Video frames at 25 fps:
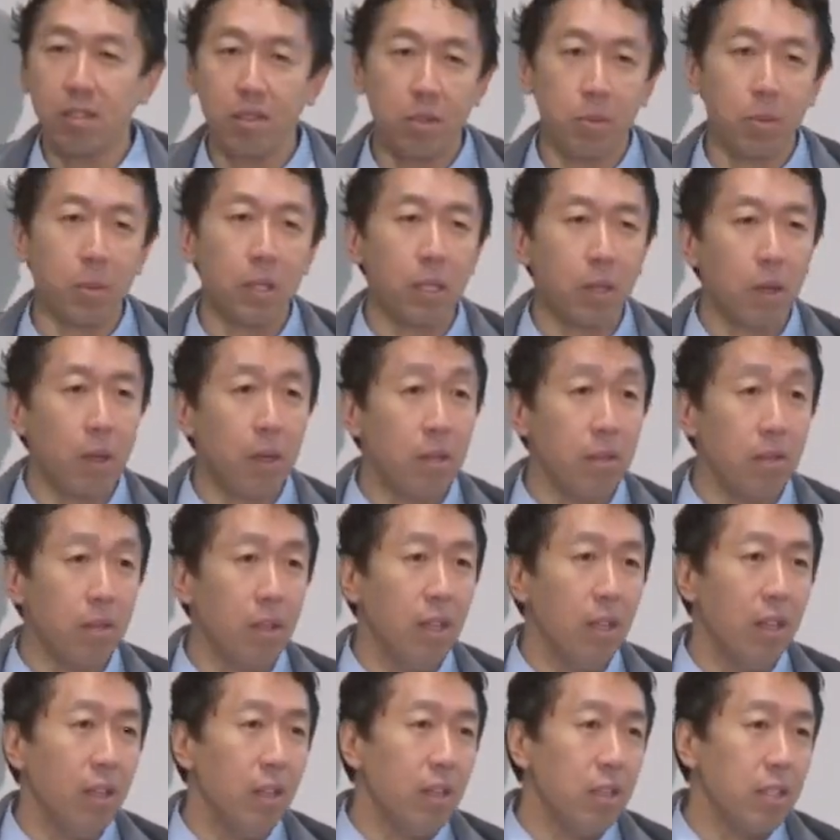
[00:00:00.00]
Do we go and
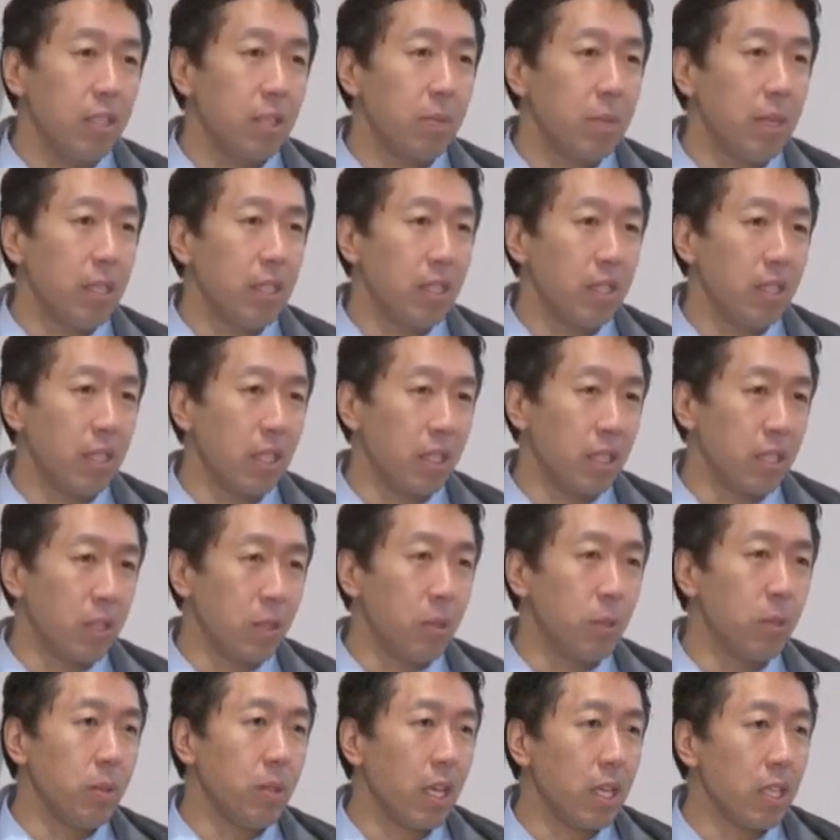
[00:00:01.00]
spend another
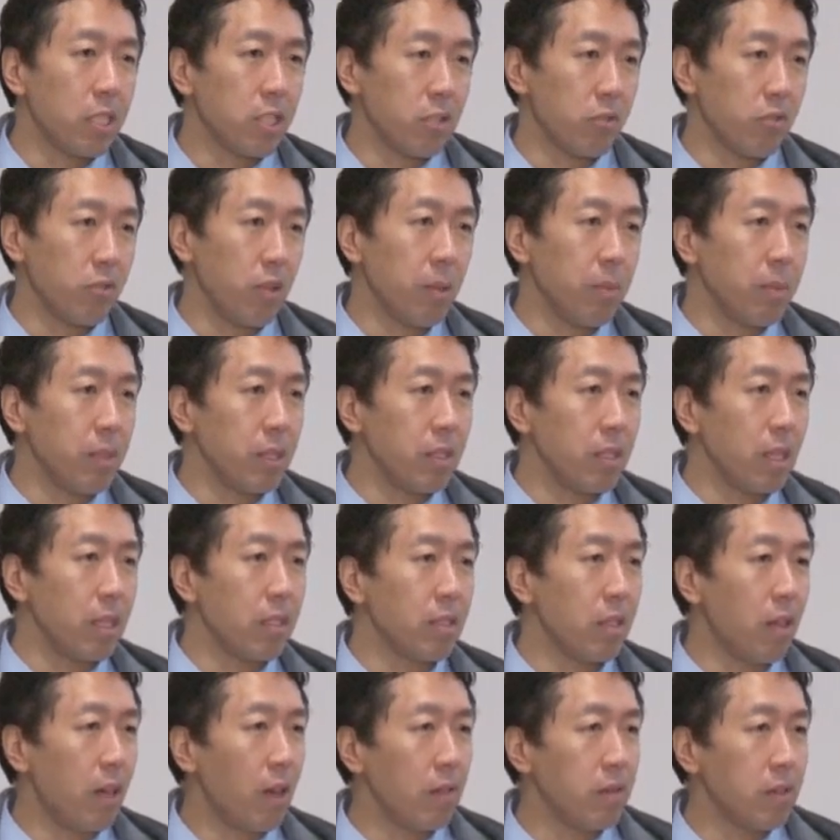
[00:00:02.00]
2 days scraping
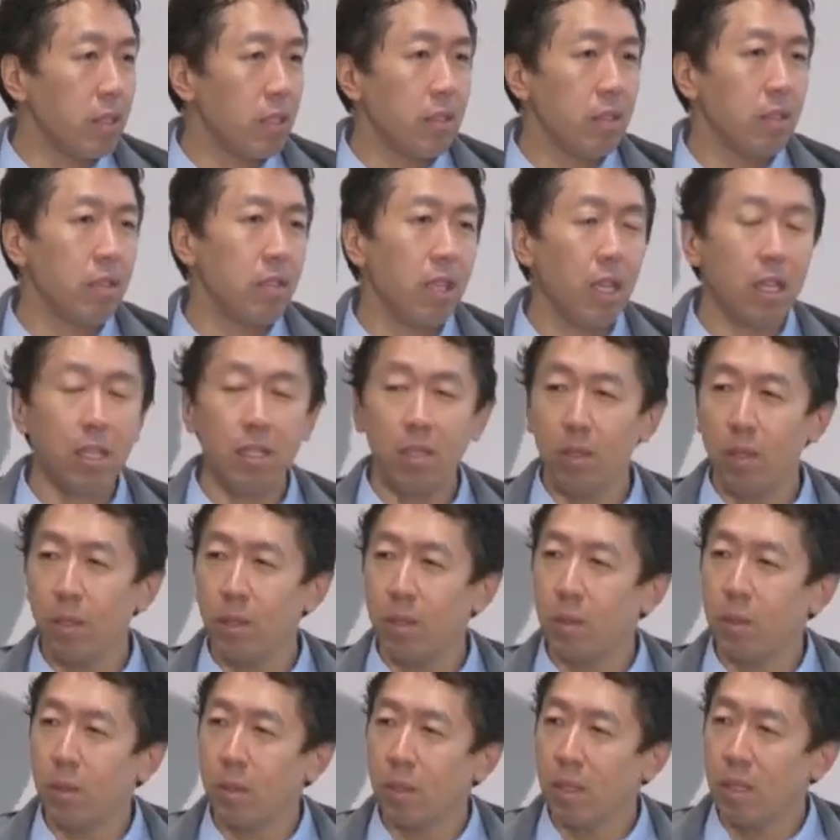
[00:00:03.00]
data off the internet,
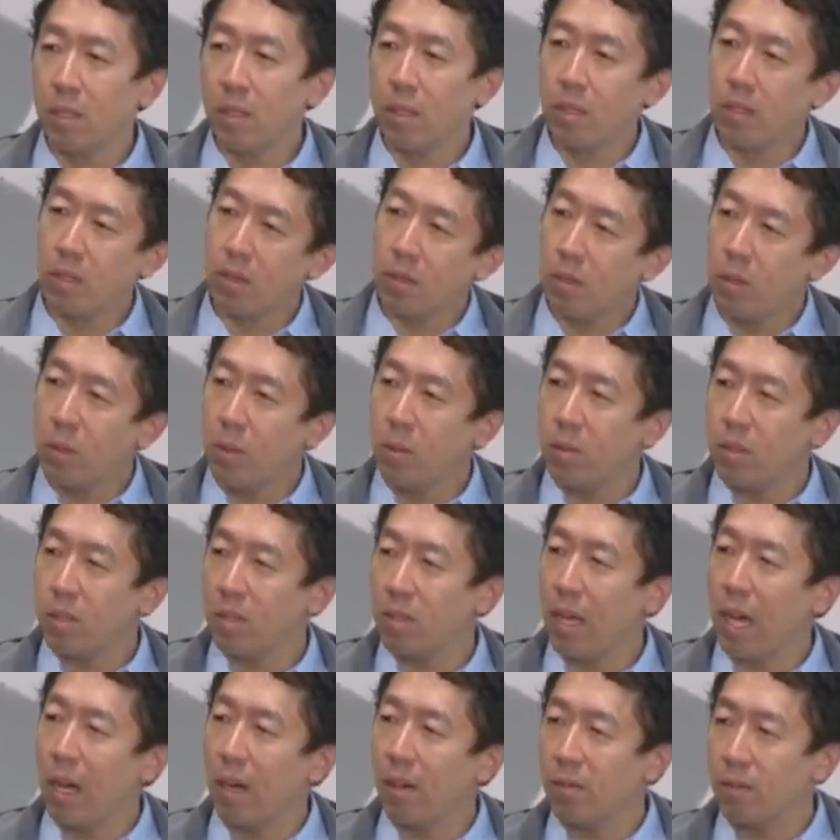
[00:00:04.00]
or do we go and tune
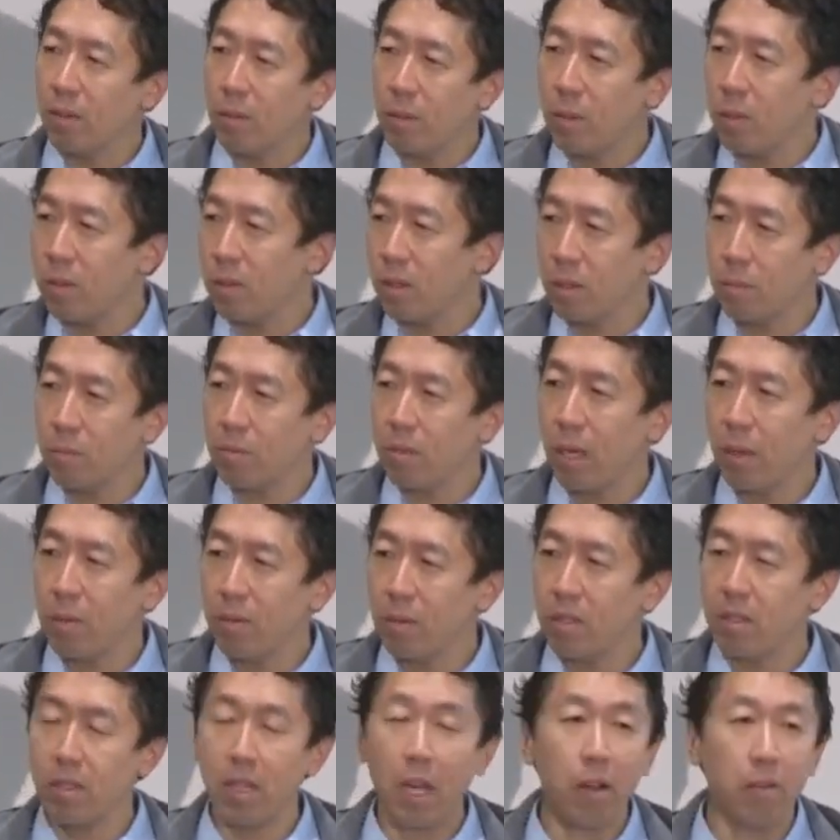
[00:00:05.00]
this
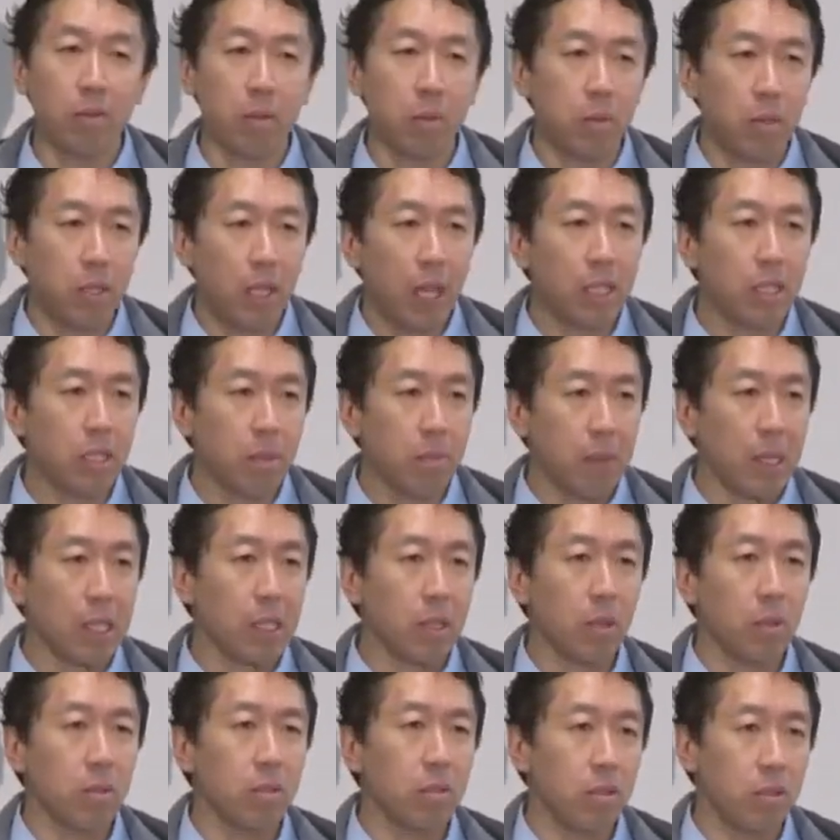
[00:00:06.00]
parameters algorithm? To actually make
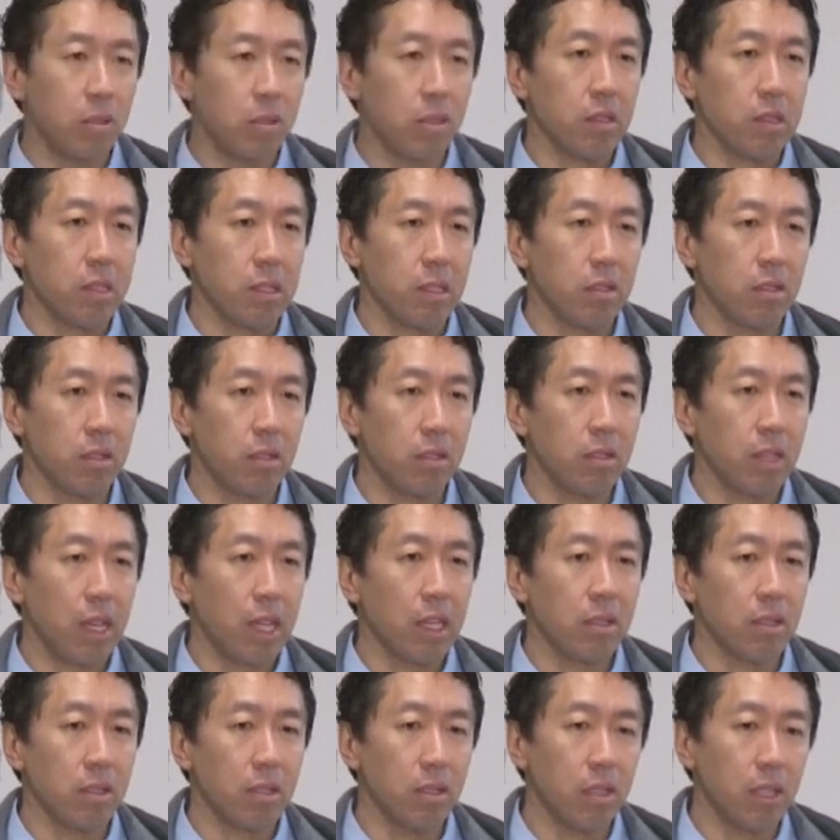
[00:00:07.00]
those decisions is
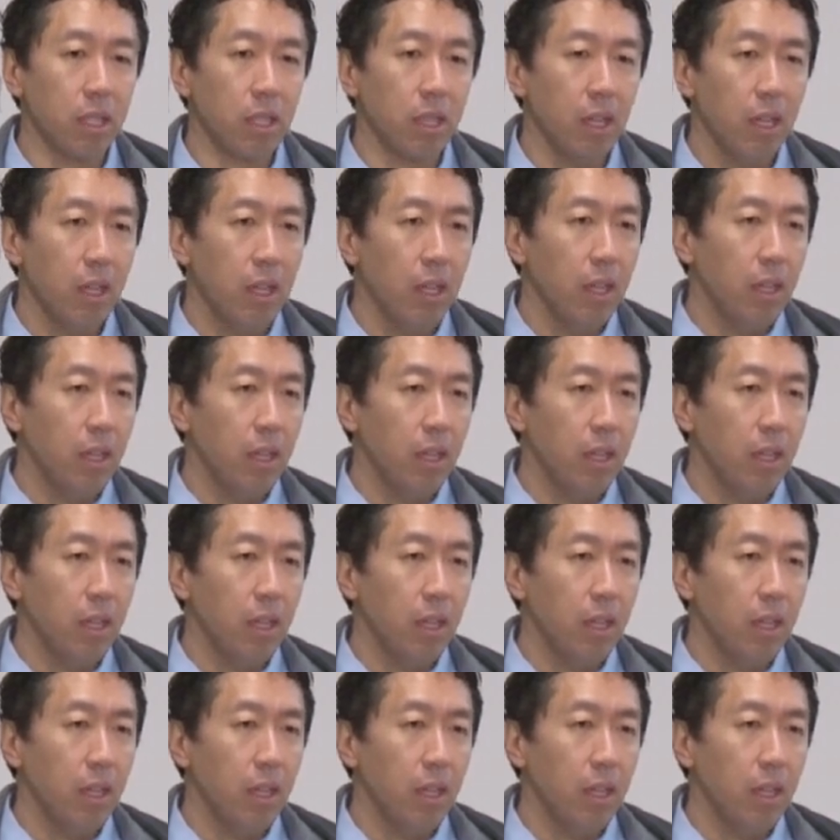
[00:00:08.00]
actually,